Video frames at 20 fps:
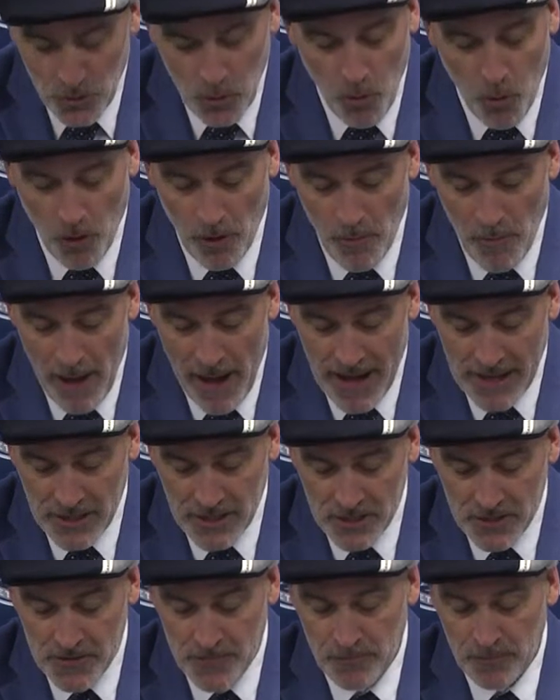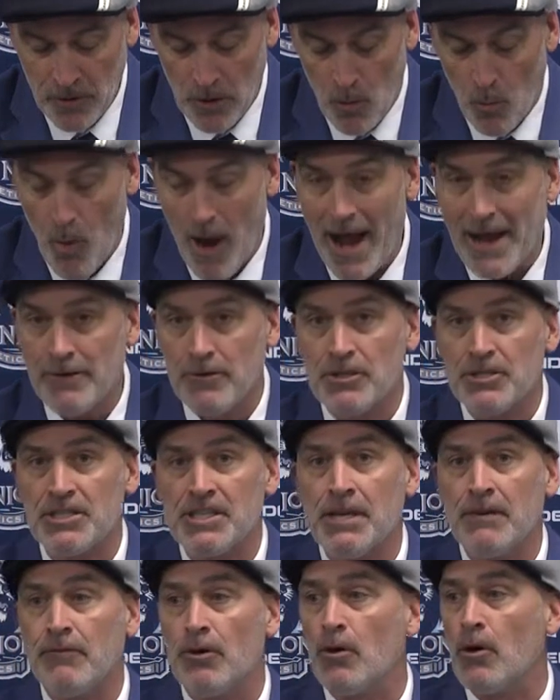quarterbacks, a wide
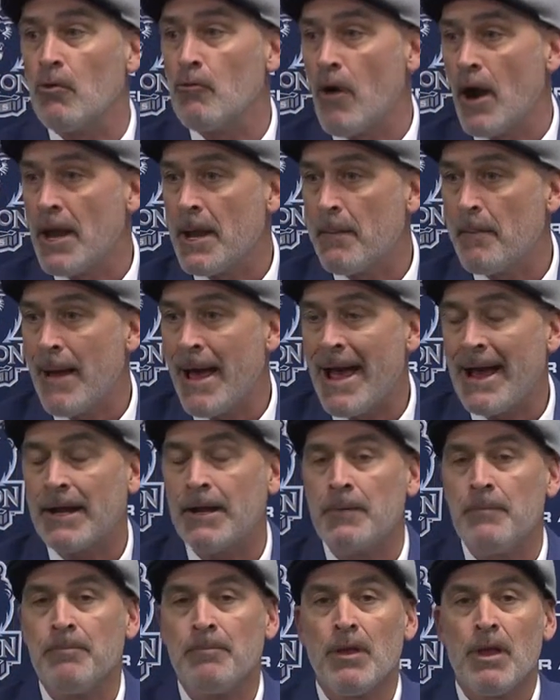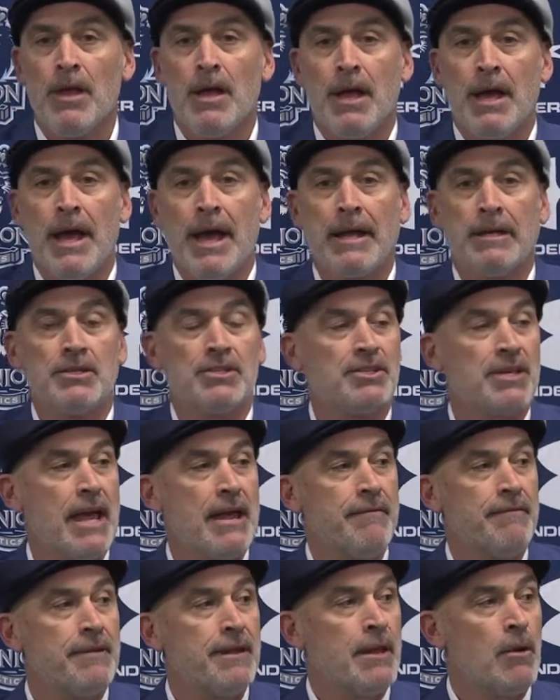receiver, a running back, and a
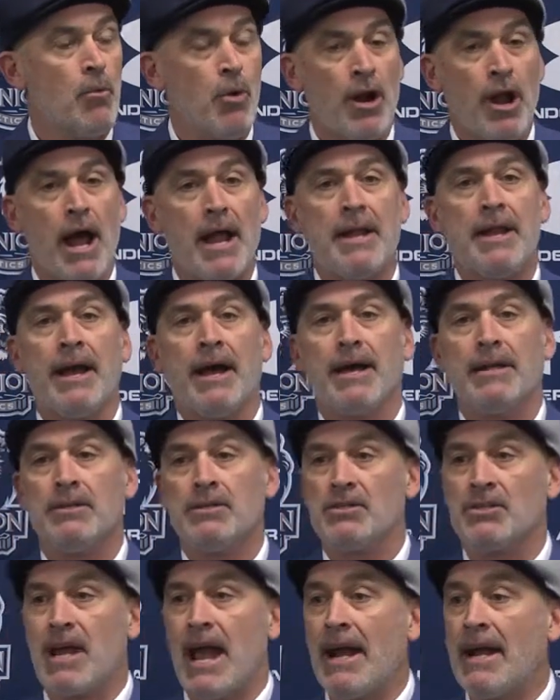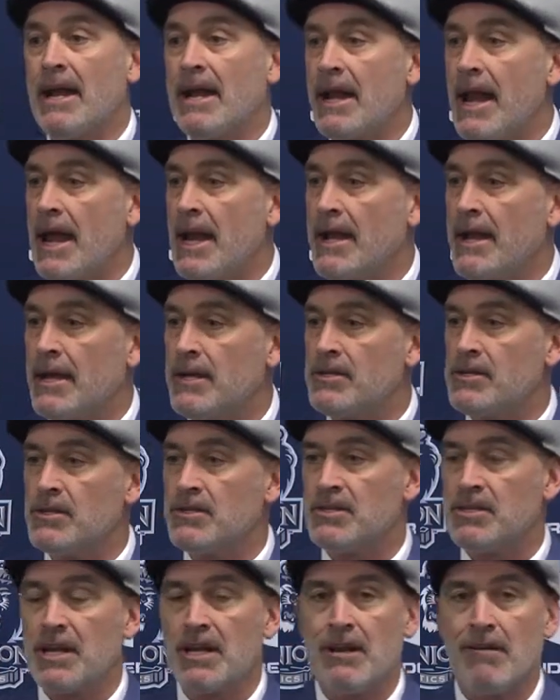safety. And we're not done. Signing day
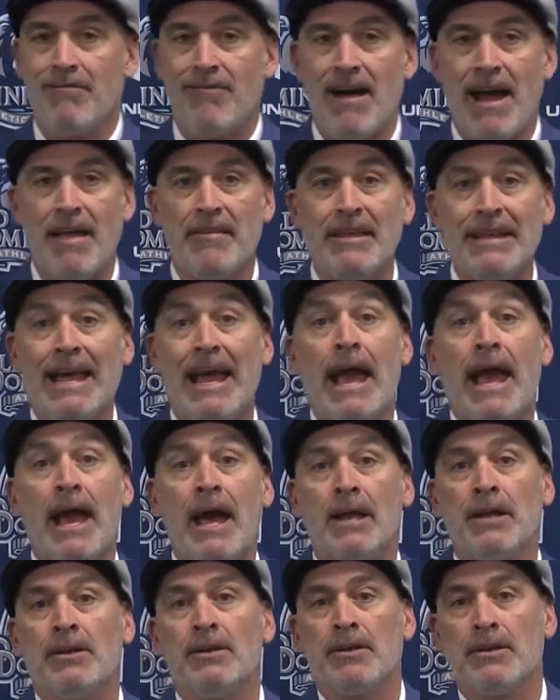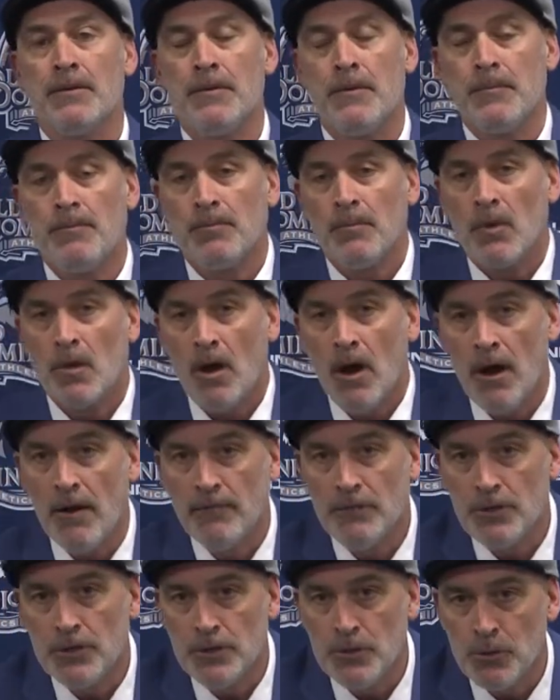doesn't signify the end
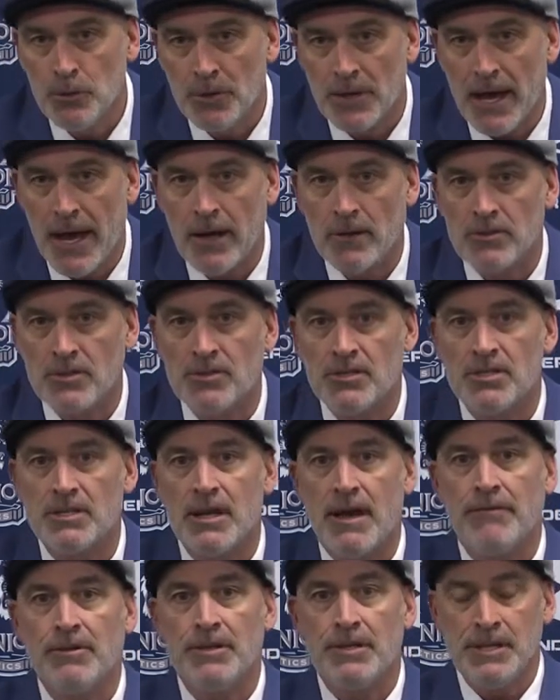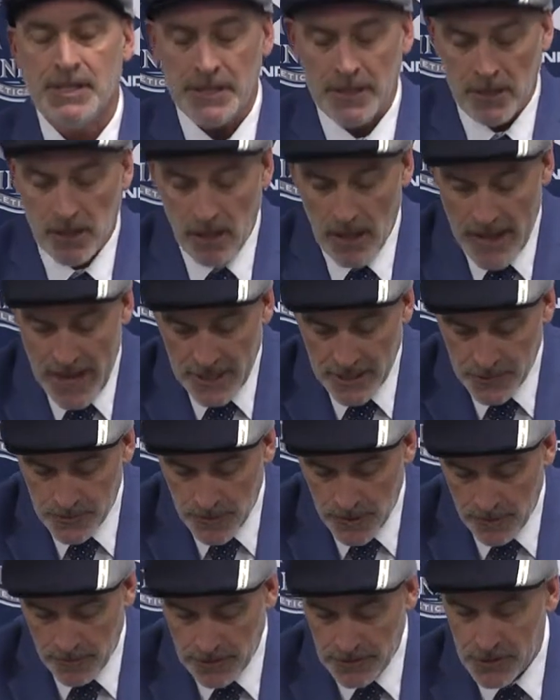of the 2017 class,
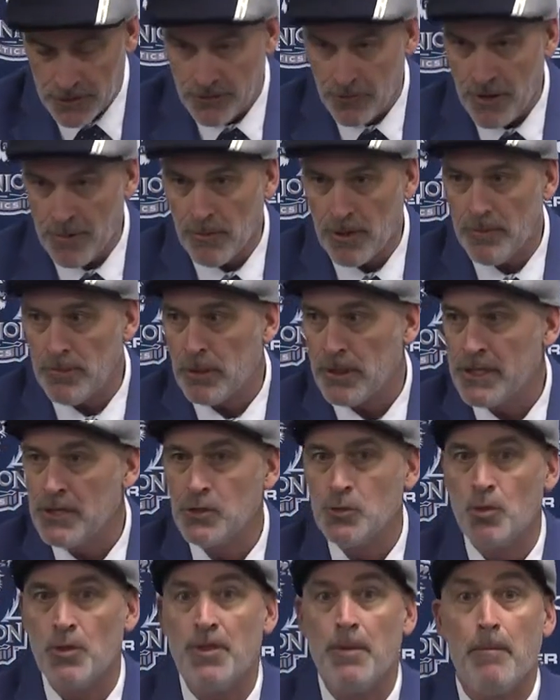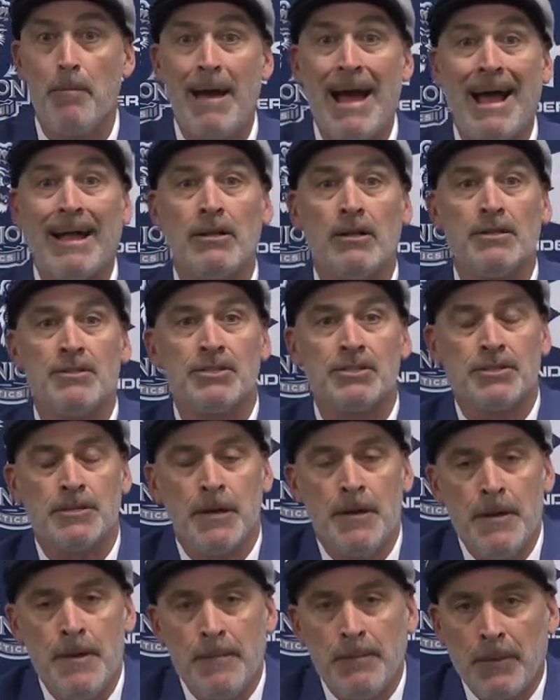but I'm extremely pleased with the balance.
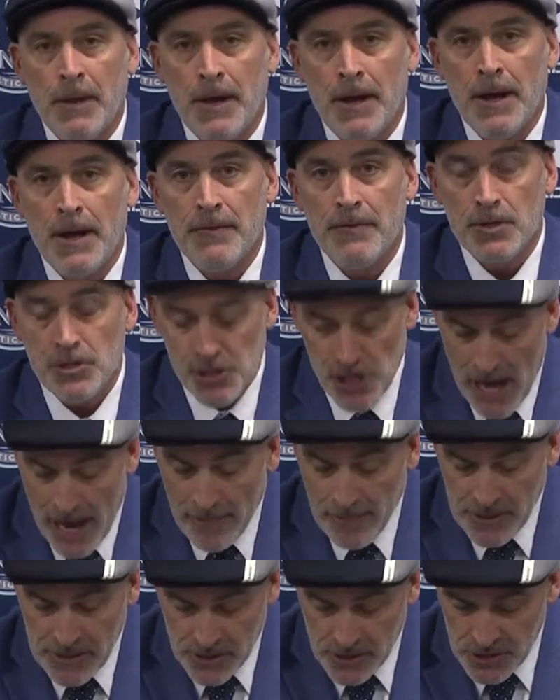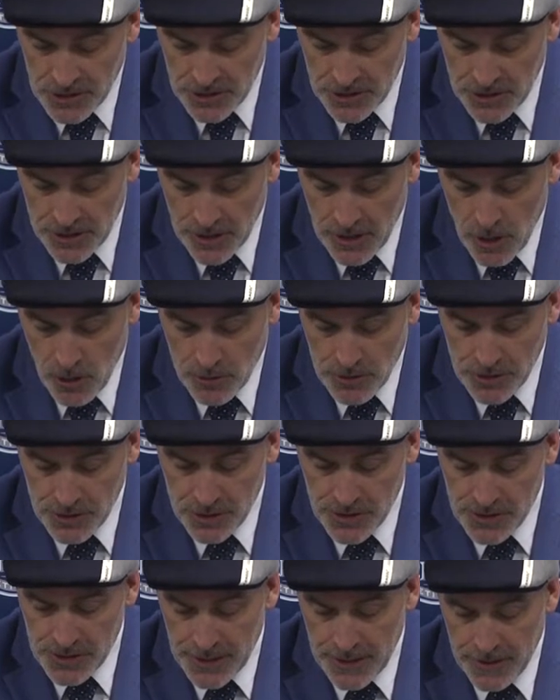Uh, the job the assistant
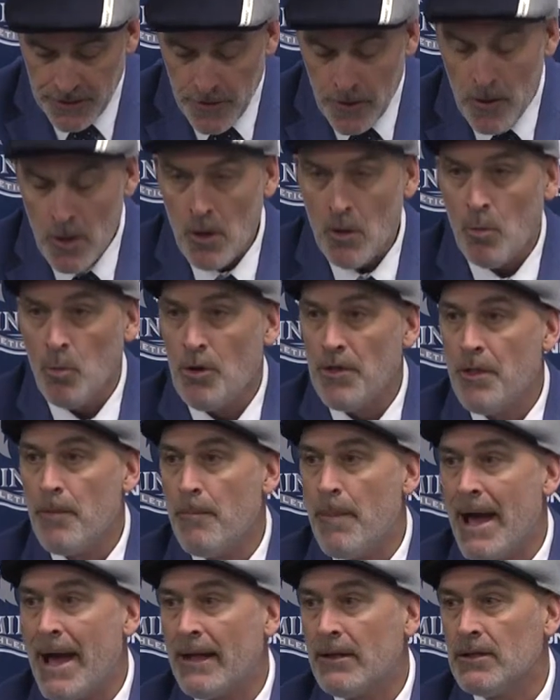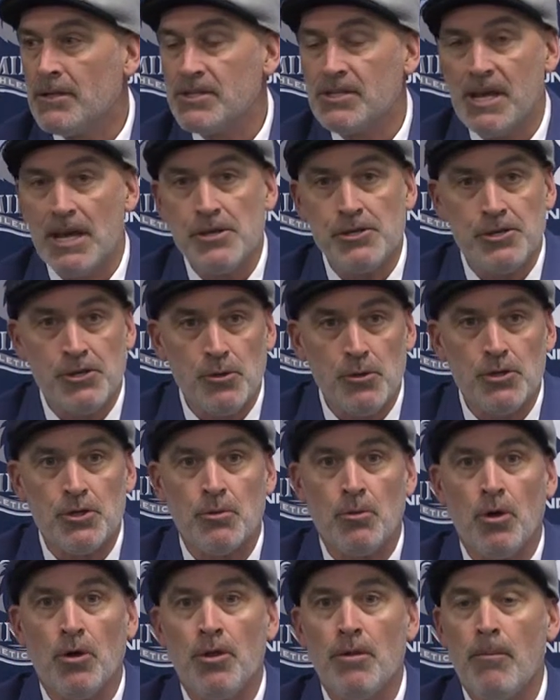coaches did with the balance, as
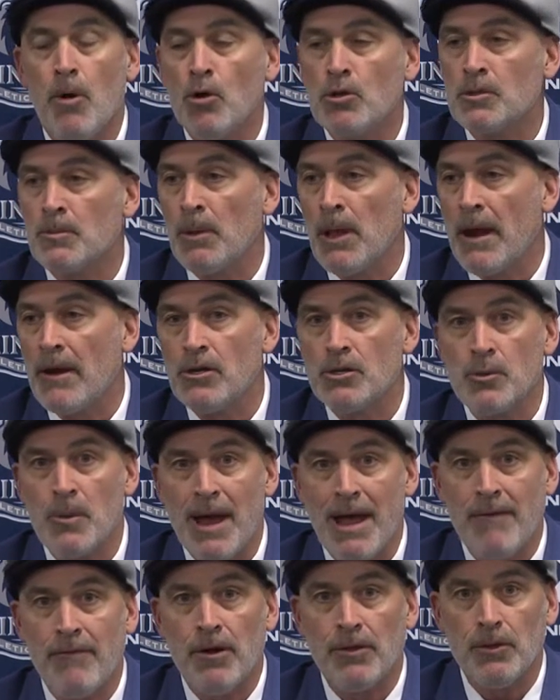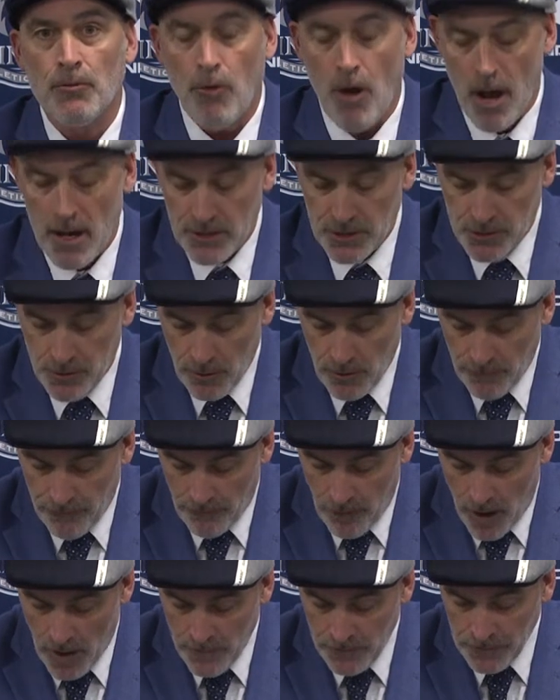usual, the most players we have on the roster are
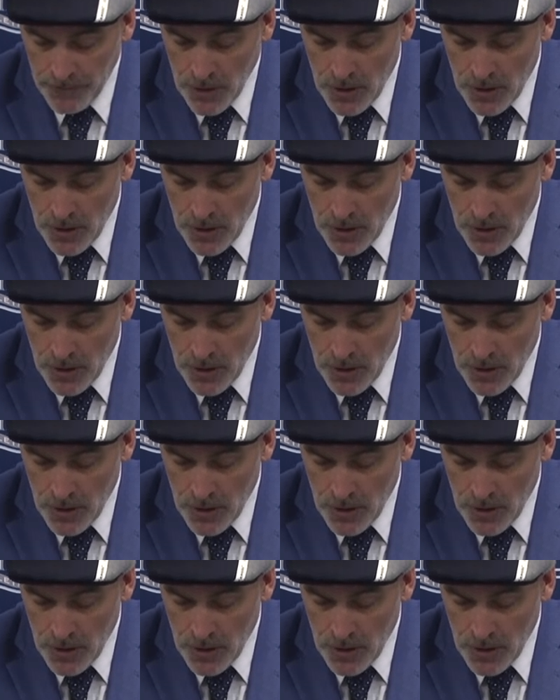from